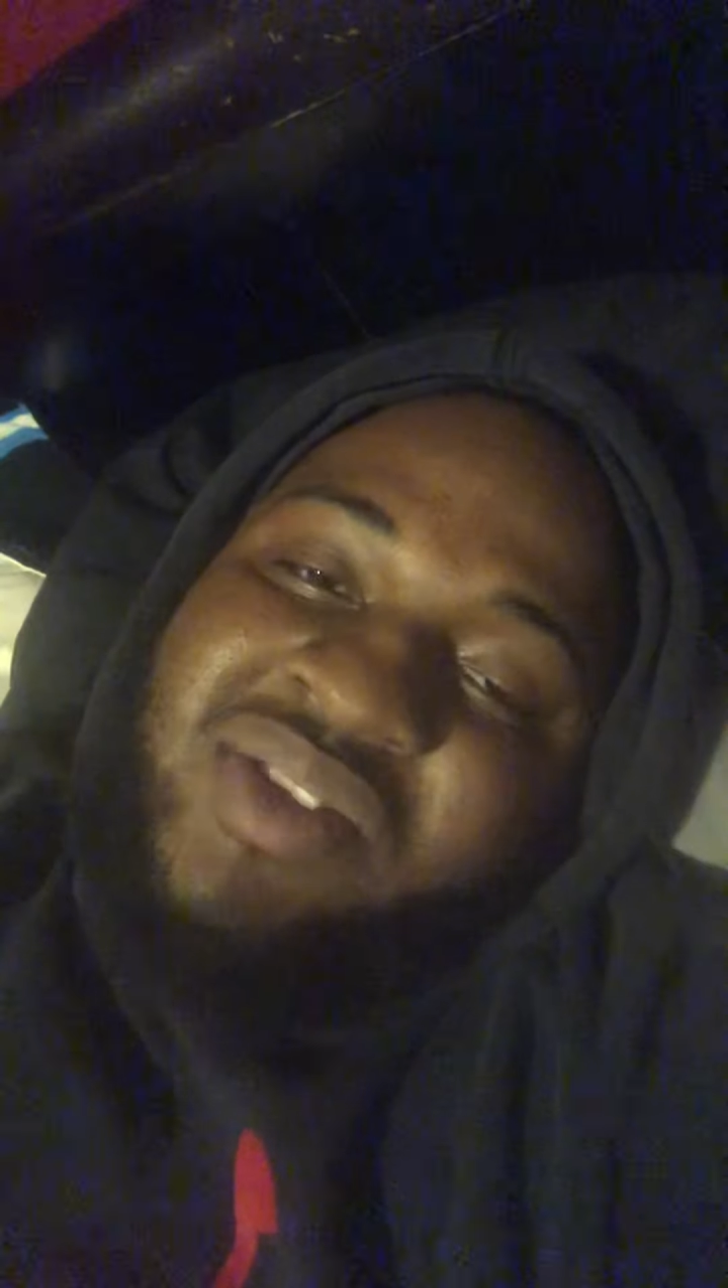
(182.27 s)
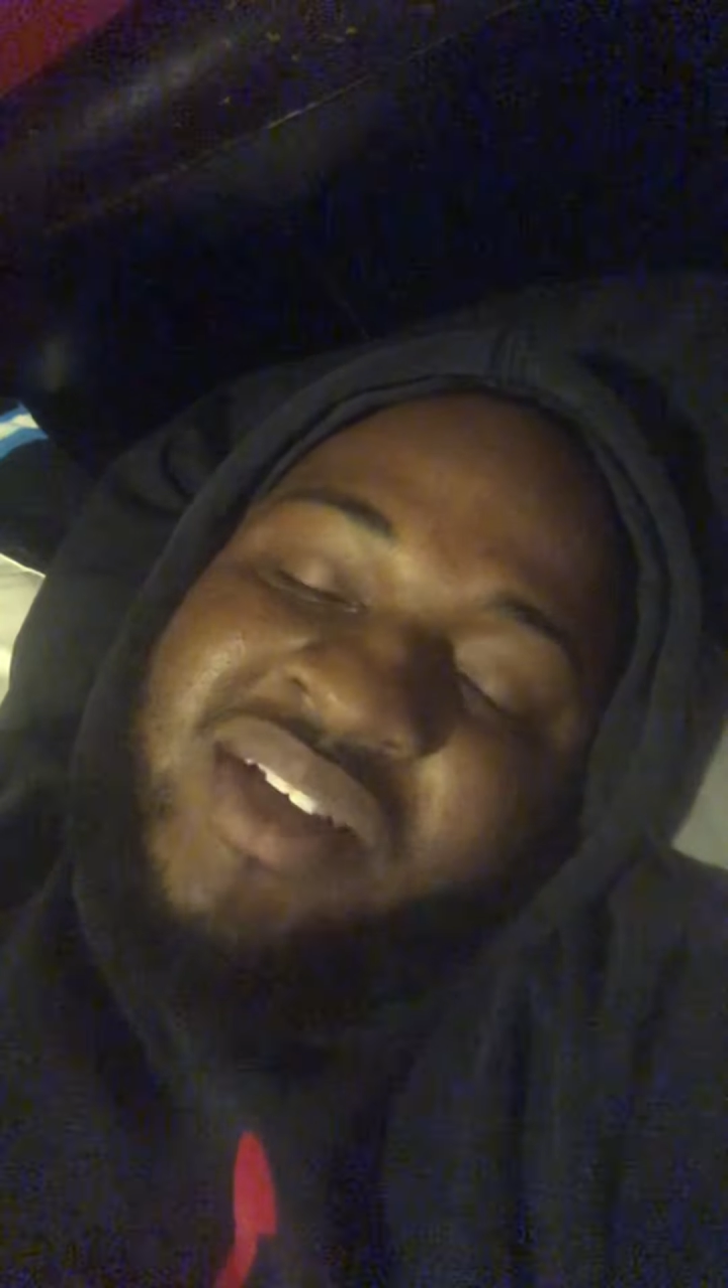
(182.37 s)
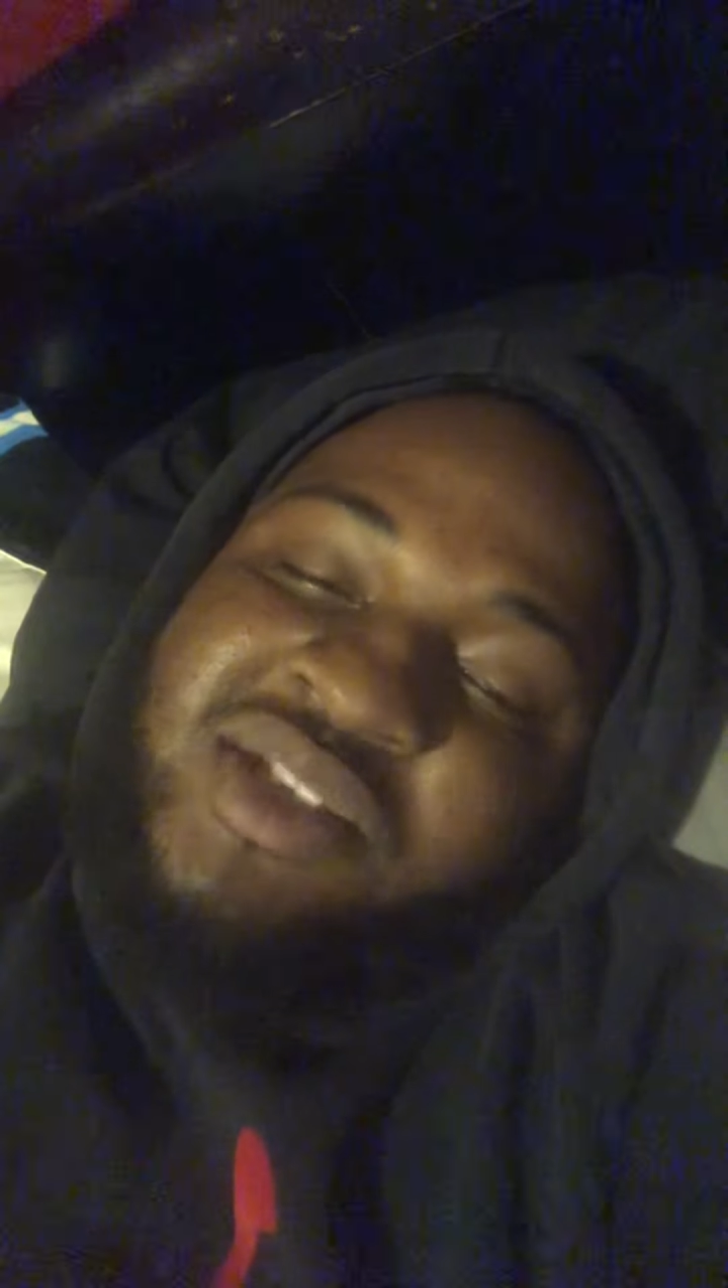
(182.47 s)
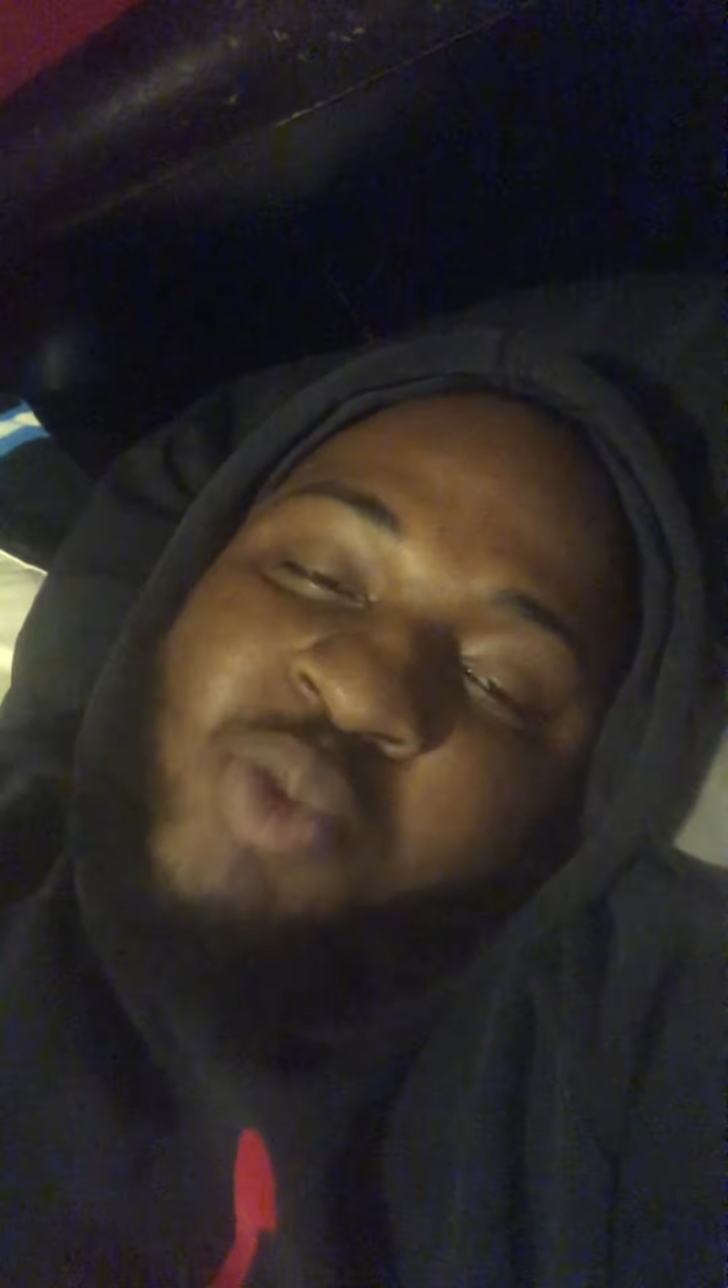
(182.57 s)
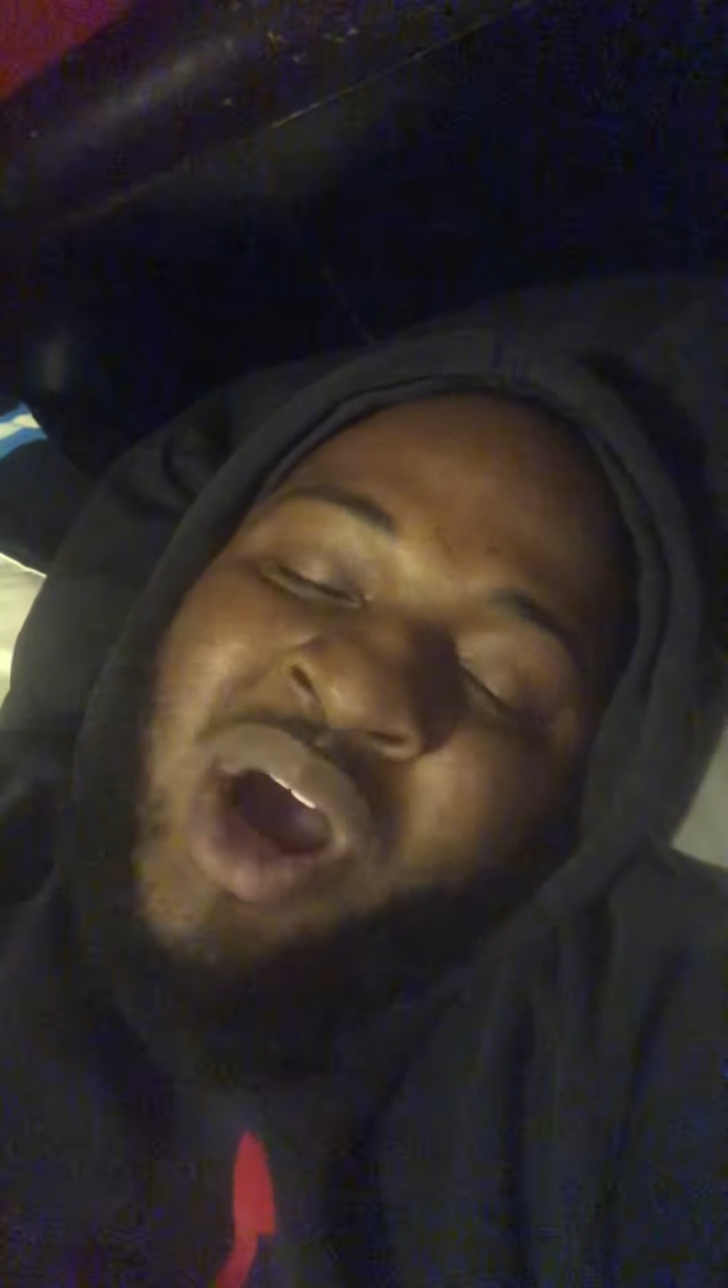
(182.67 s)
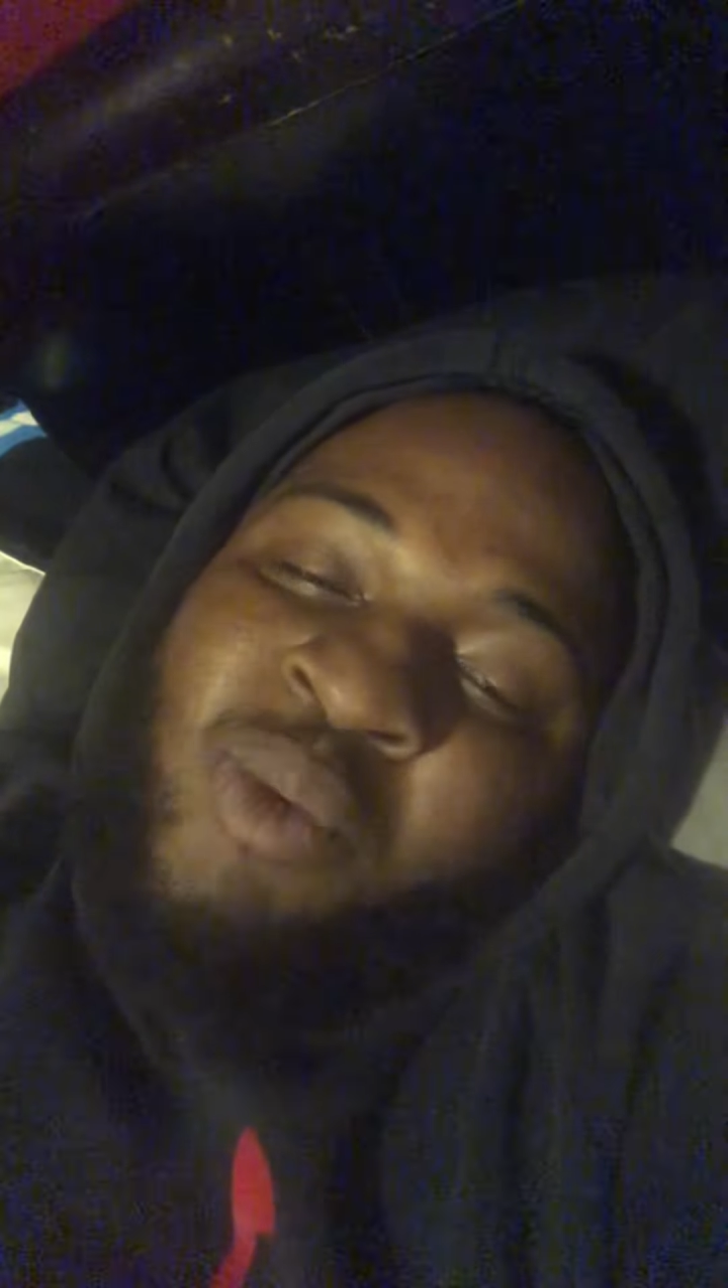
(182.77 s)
That's why